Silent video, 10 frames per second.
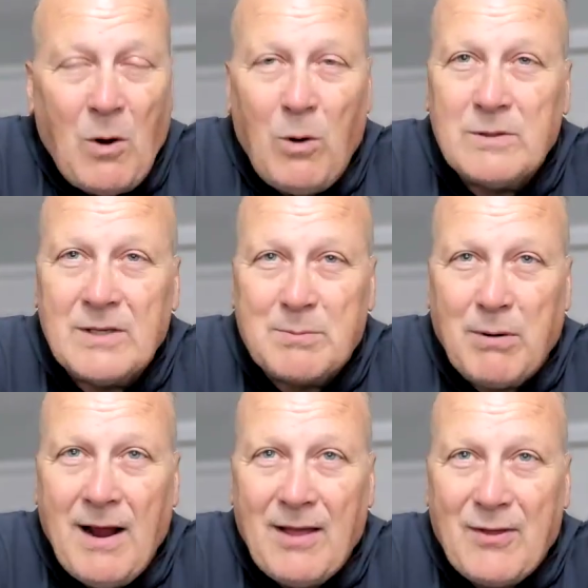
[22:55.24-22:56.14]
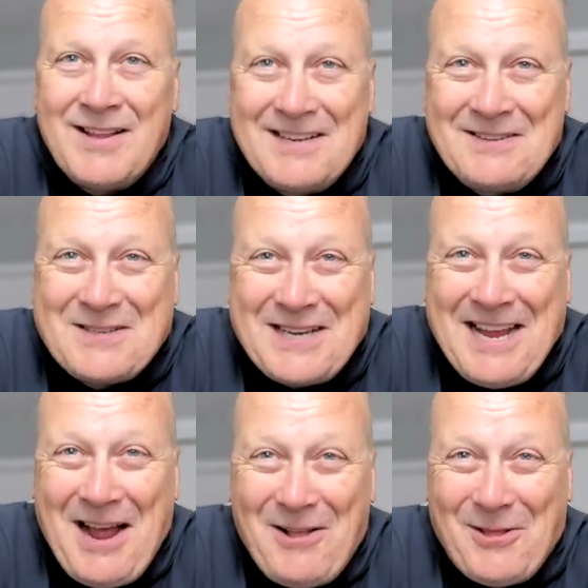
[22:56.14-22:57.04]
hold his breath.
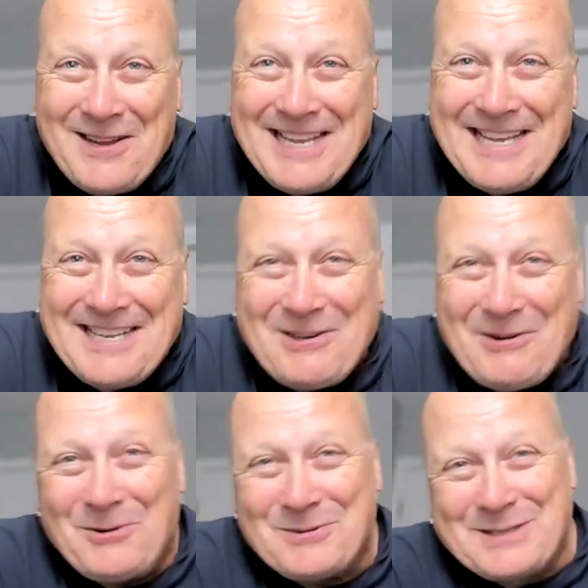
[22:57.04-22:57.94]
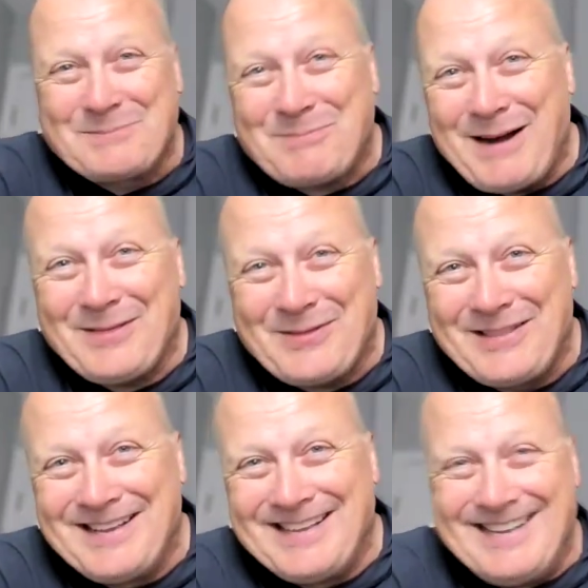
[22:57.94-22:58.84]
See how long he could hold his breath
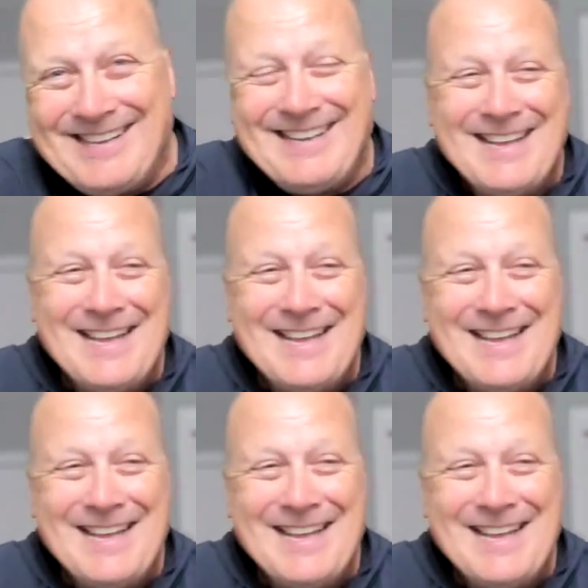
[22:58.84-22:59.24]
to